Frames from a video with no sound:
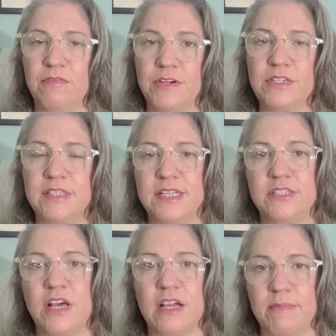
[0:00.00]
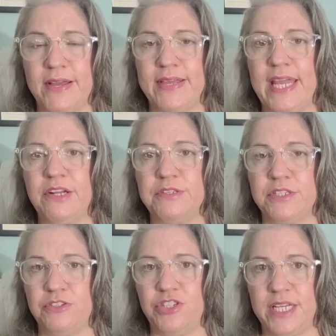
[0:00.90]
First, let's talk about Kaito
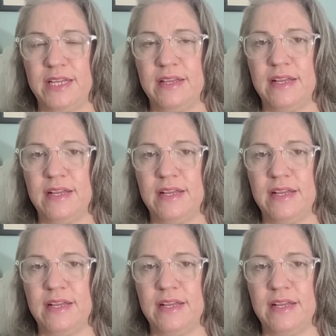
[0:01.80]
Sushi.